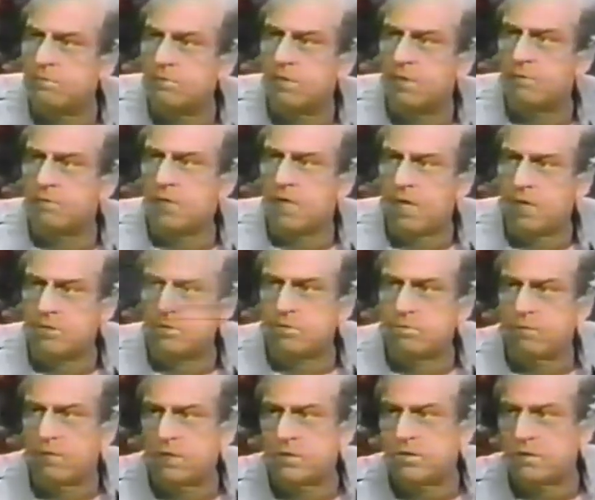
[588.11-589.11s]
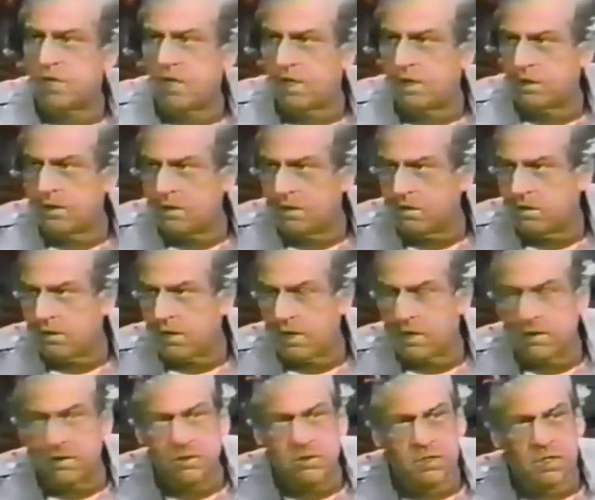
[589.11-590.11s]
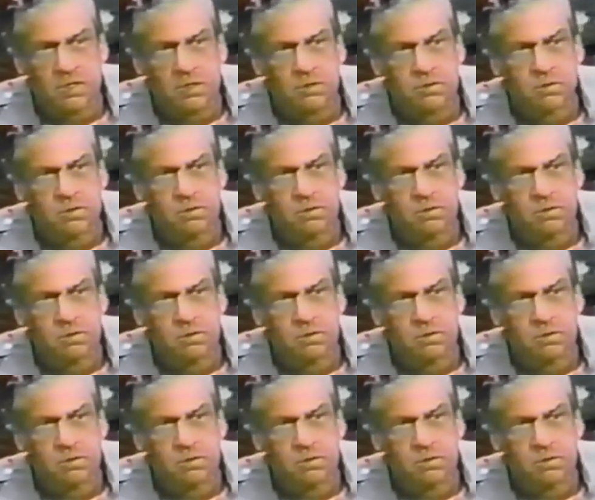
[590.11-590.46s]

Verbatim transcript: of the House of Rothschild in the United States.